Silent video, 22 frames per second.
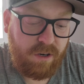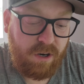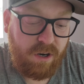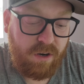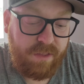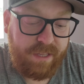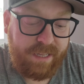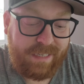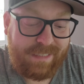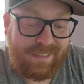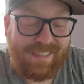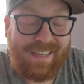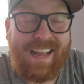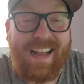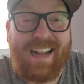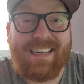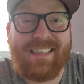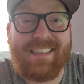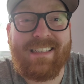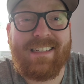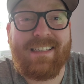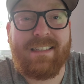are the
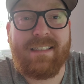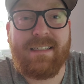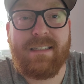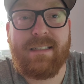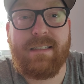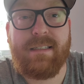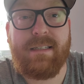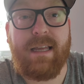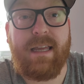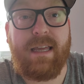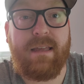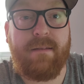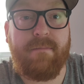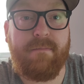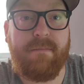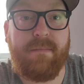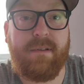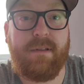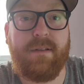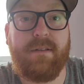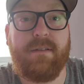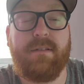exact same,
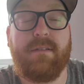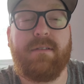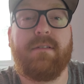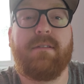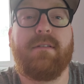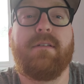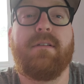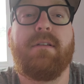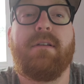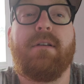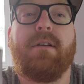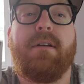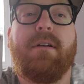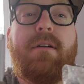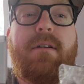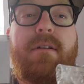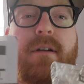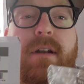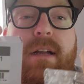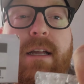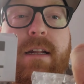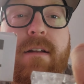
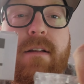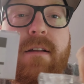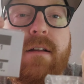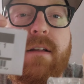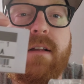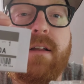right?